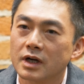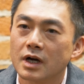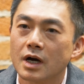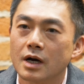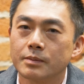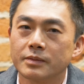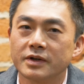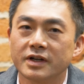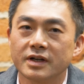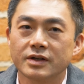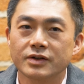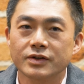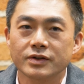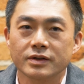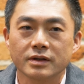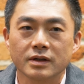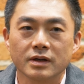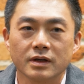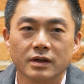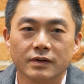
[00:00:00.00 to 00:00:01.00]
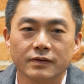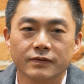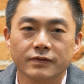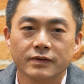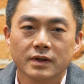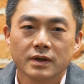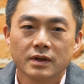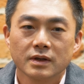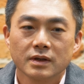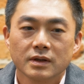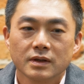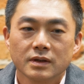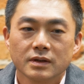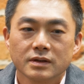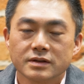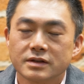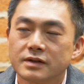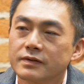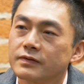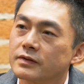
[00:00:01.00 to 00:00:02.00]
a combination of
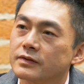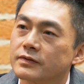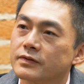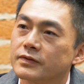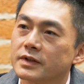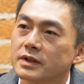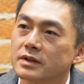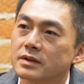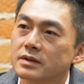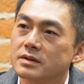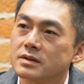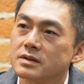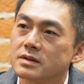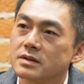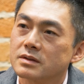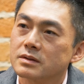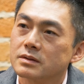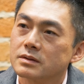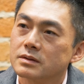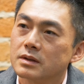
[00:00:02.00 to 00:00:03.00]
different fields.